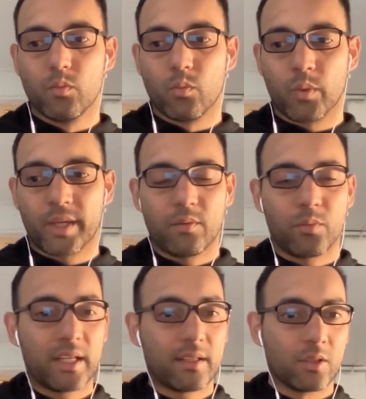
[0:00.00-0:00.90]

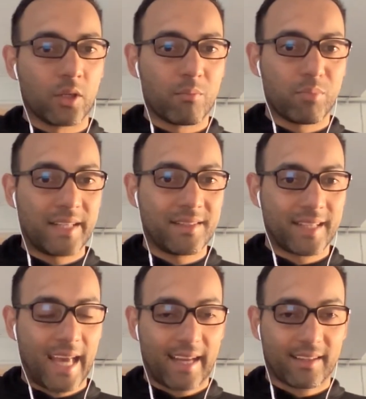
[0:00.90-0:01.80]
we look at blended
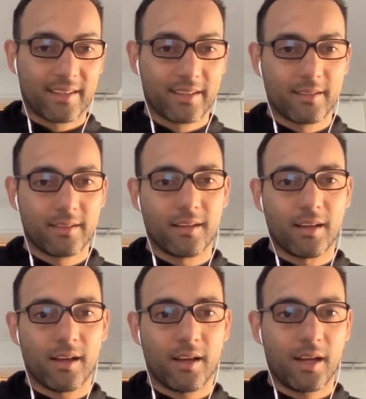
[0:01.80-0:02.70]
CAC
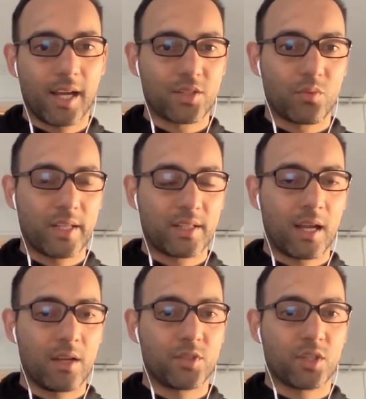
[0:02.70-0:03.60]
as a way to
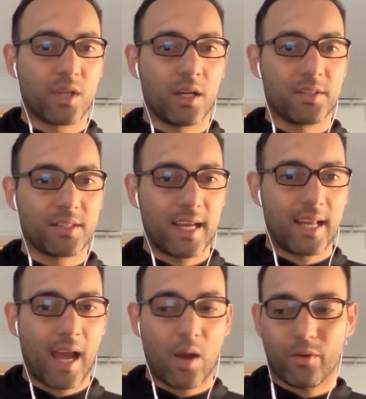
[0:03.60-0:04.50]
kind of just
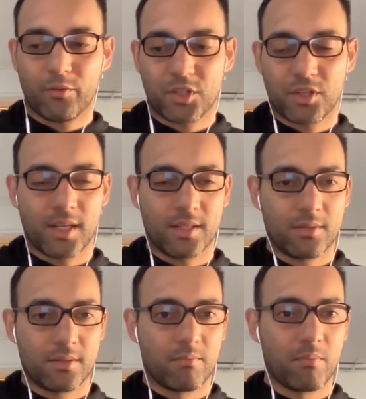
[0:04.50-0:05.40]
understand how efficient
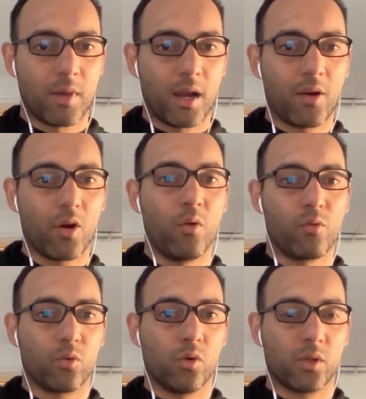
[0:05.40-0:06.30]
is our
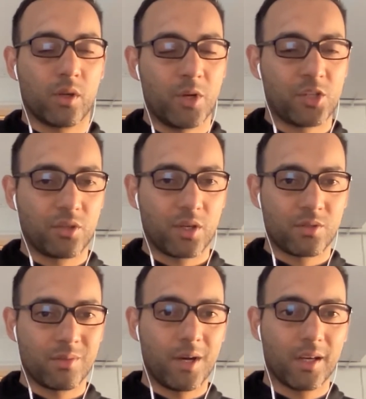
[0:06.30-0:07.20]
overall commercial
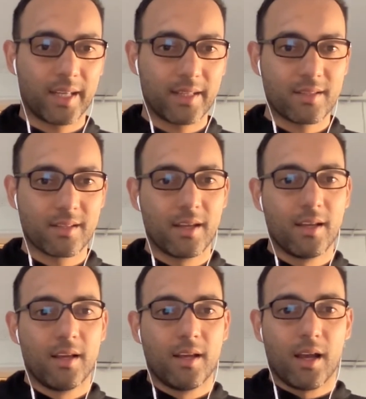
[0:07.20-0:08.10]
go-to-market.
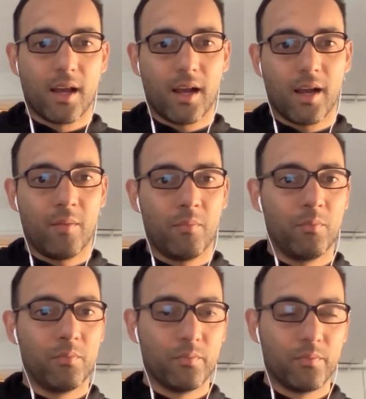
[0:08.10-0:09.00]

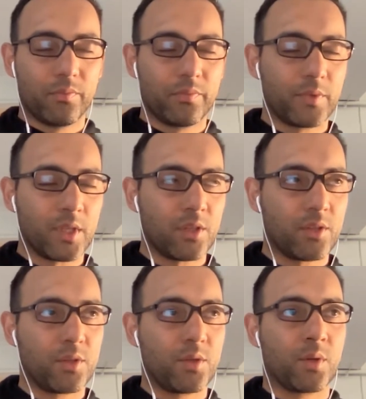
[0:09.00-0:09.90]

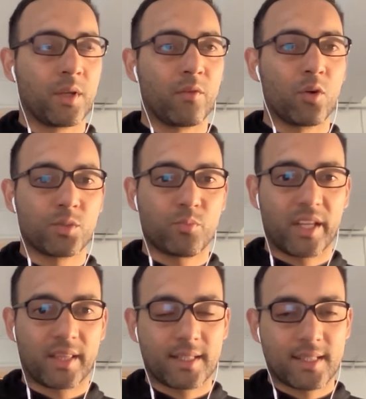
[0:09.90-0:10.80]
You can, of course,
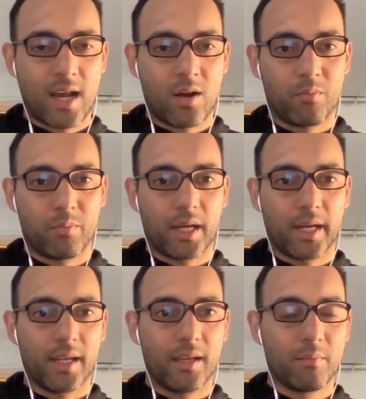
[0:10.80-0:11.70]
break that down
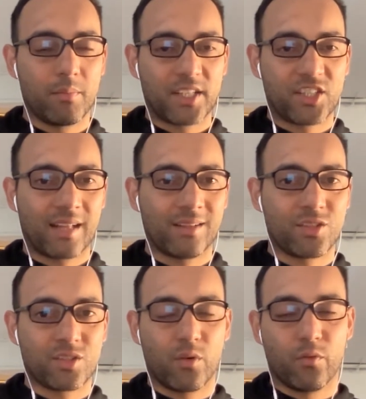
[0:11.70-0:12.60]
by channel and
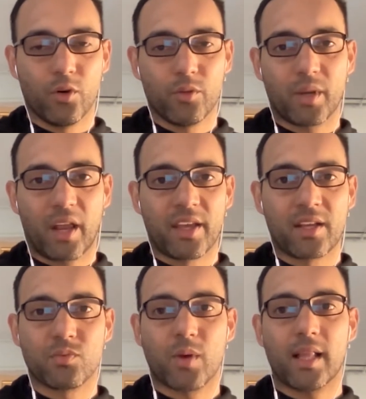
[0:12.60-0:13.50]
so forth. But I think
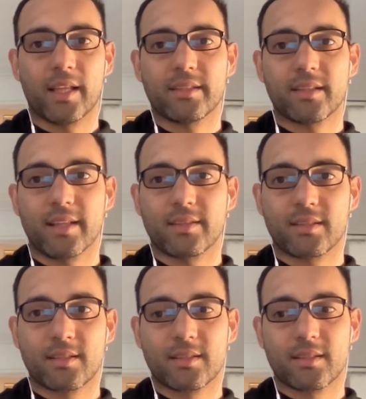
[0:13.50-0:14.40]
as well,
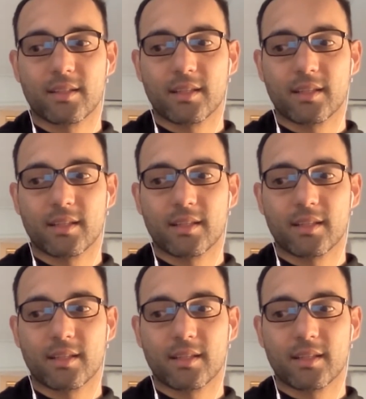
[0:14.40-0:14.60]
it's